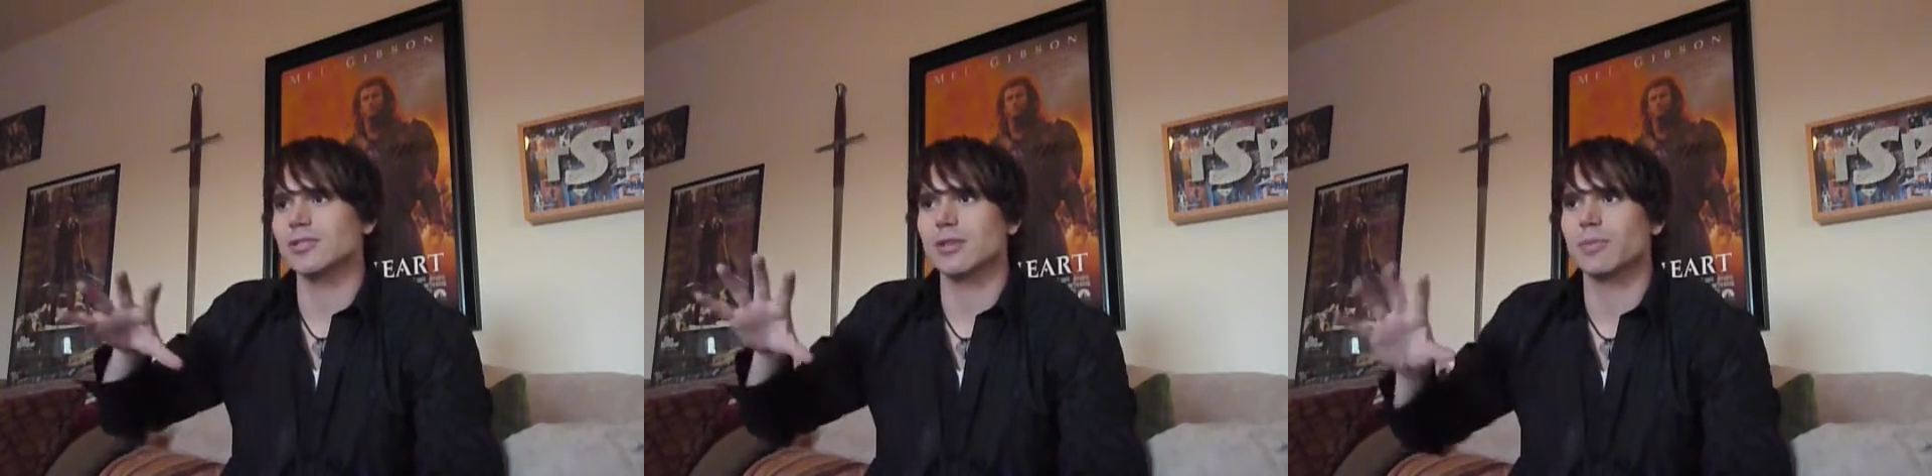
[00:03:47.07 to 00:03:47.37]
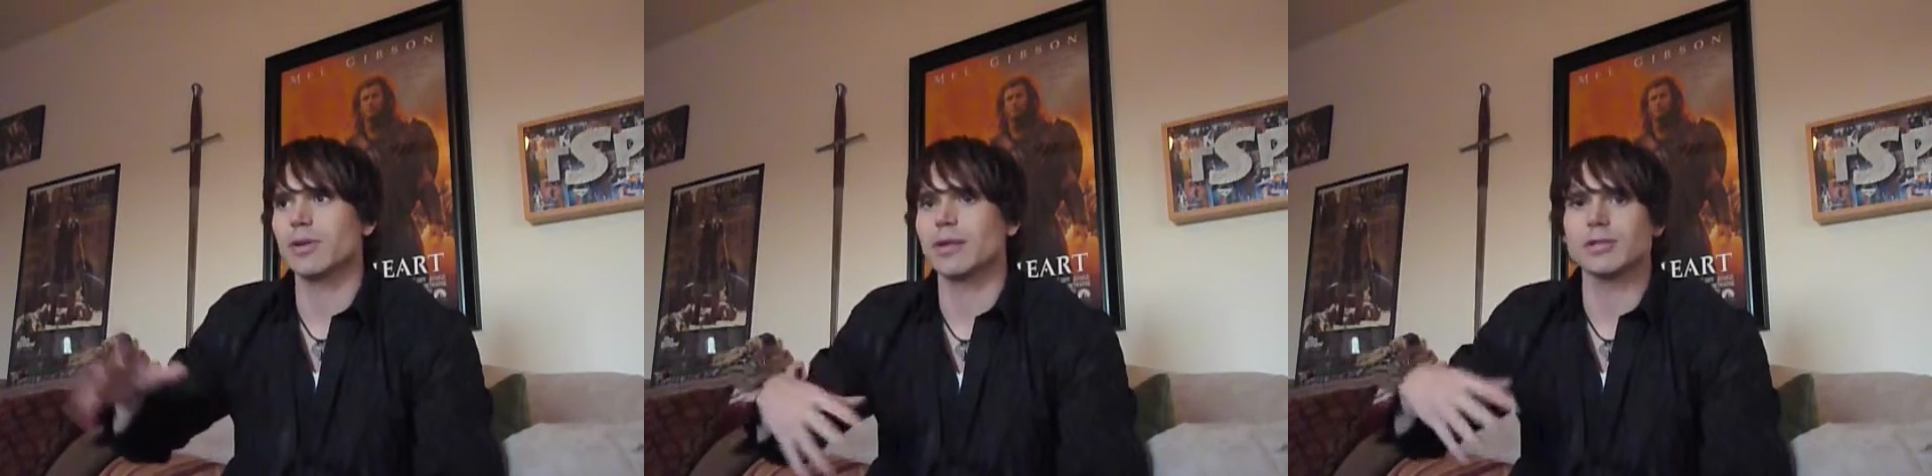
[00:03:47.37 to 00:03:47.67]
just
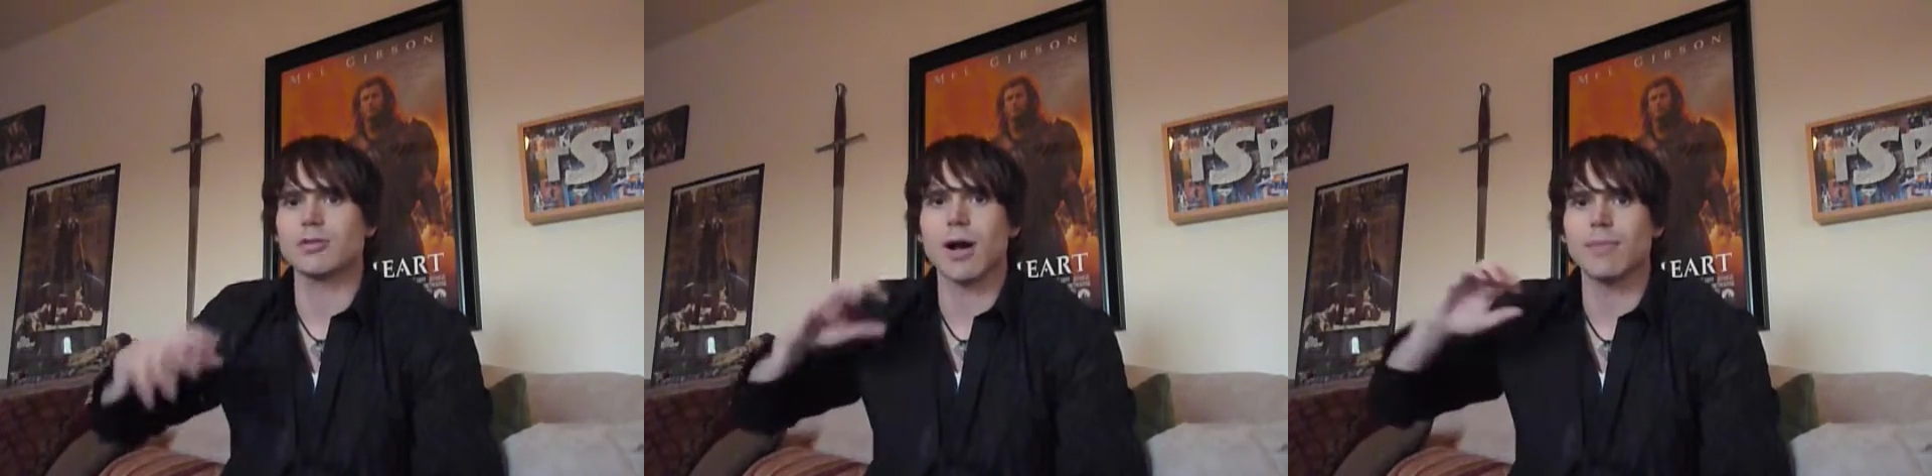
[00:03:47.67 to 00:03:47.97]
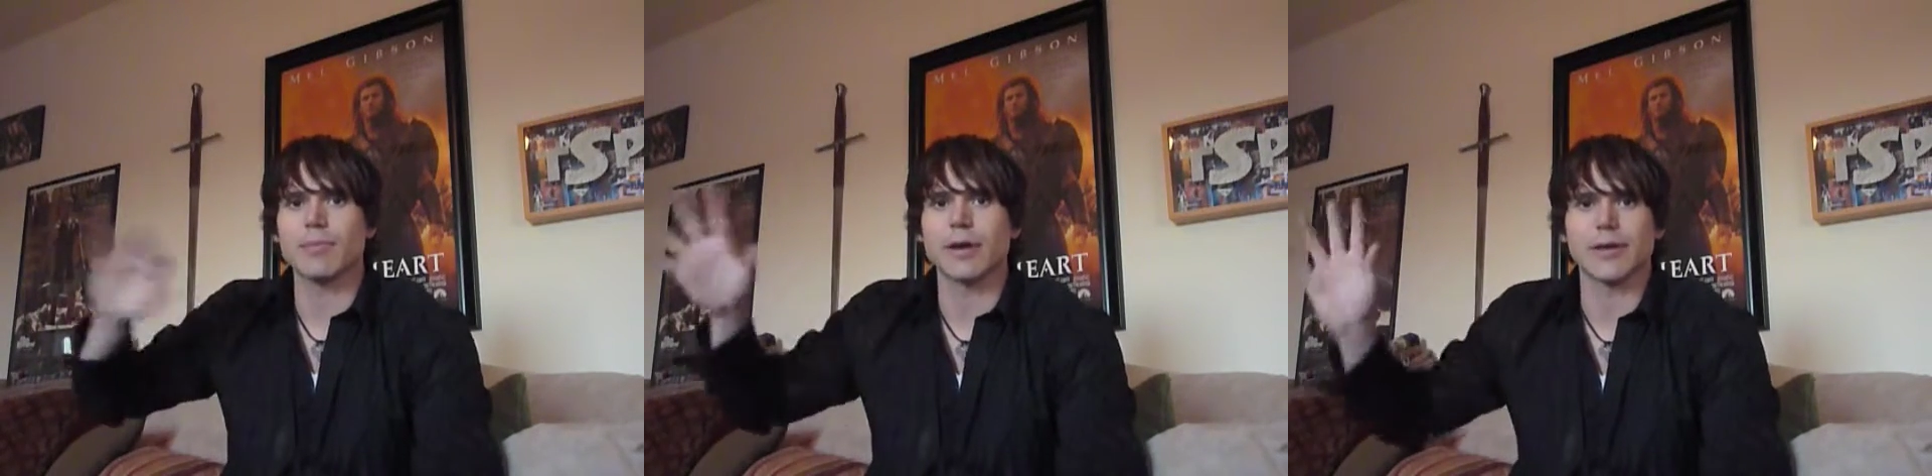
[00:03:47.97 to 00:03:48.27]
completely
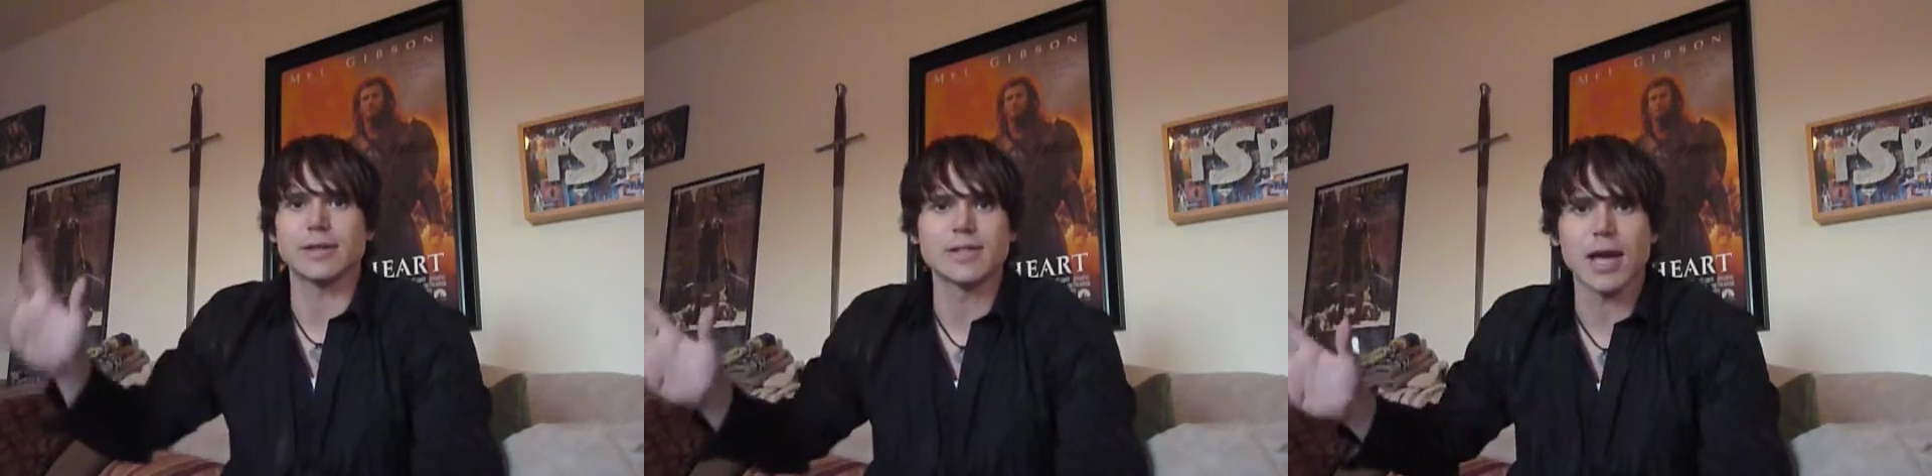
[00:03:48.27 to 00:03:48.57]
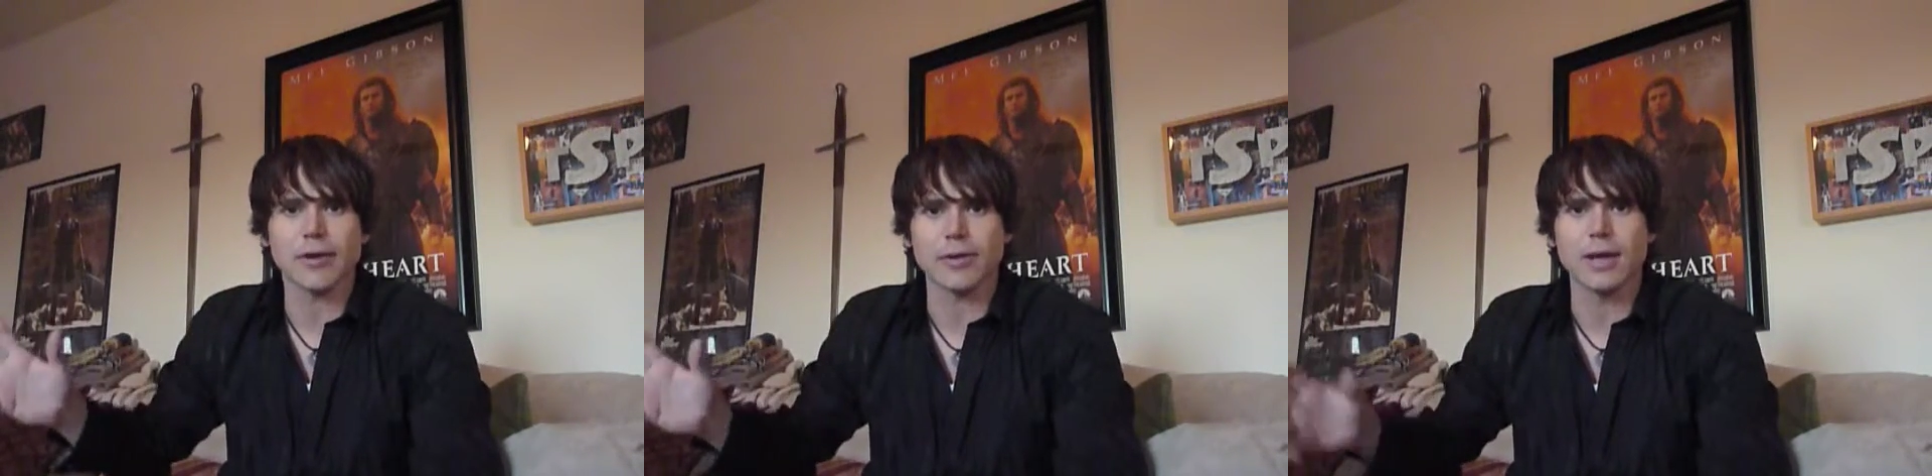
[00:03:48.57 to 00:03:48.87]
drop their
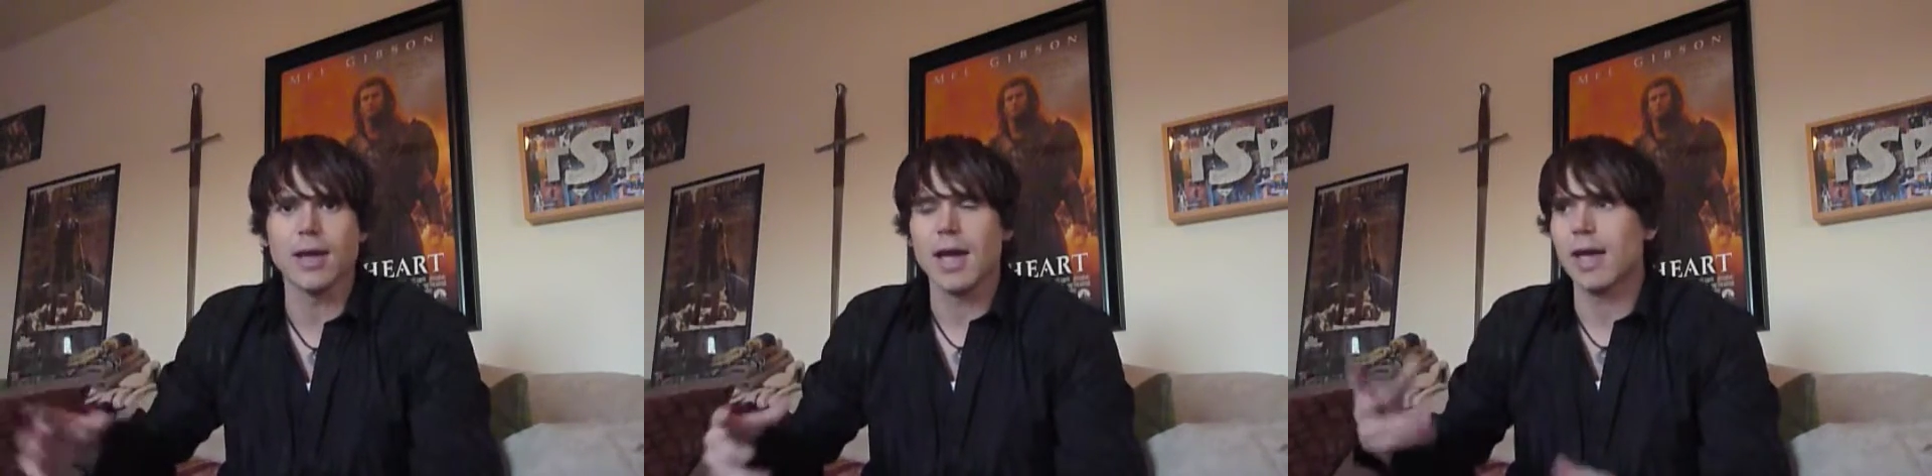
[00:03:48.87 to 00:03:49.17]
integrity